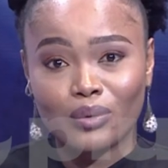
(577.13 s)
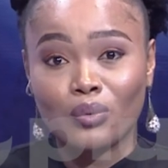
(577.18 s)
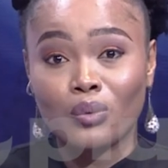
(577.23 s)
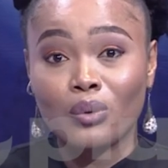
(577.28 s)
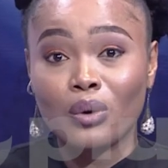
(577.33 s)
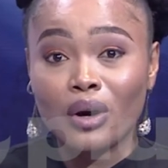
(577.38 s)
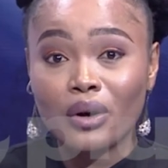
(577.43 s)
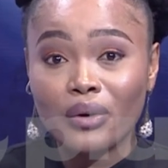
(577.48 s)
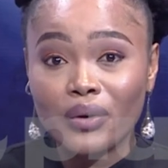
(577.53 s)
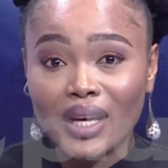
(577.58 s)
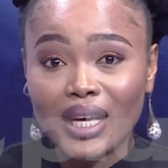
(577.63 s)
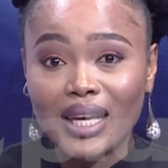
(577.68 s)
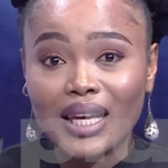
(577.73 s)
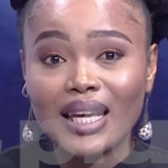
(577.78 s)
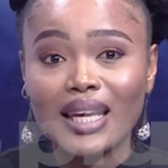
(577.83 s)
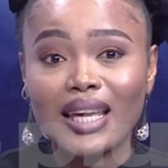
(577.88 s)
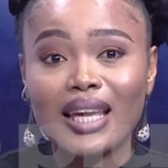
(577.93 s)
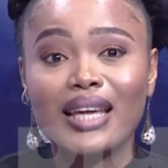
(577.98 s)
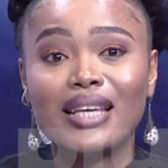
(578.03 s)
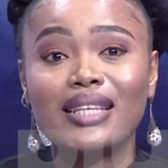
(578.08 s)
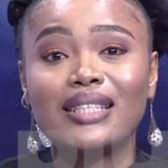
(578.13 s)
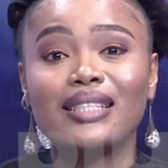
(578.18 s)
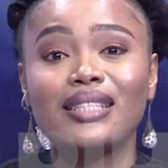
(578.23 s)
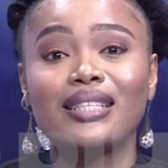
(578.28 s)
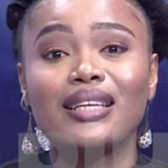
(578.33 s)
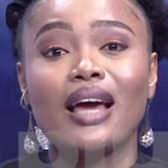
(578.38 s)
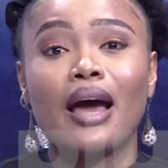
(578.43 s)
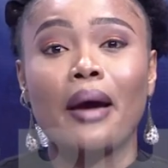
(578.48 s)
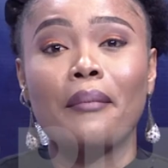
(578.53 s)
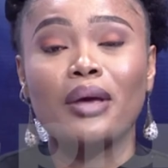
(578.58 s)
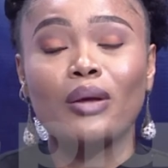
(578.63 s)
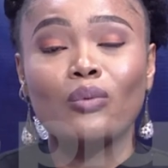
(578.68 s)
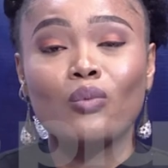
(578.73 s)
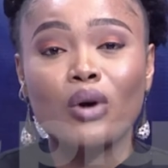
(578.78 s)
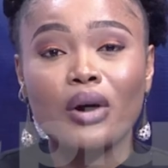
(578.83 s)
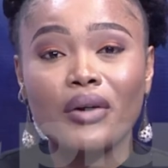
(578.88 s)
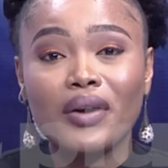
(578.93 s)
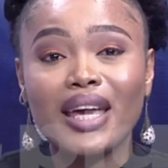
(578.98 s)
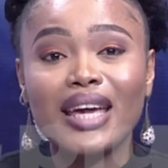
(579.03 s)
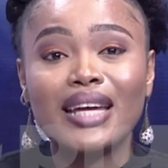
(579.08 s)
worry is I mean,
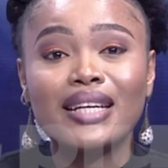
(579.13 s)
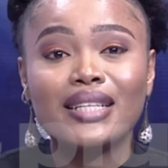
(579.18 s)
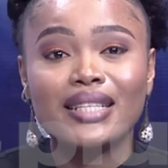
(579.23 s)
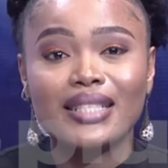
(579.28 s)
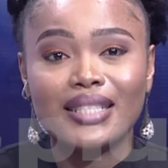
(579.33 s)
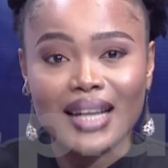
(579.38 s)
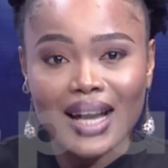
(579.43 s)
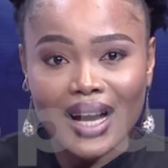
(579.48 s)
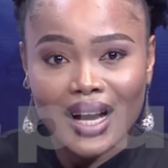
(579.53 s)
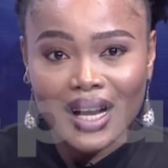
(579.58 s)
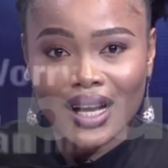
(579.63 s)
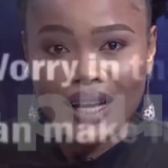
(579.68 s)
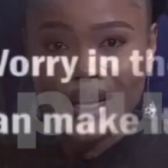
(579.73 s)
worry in the dark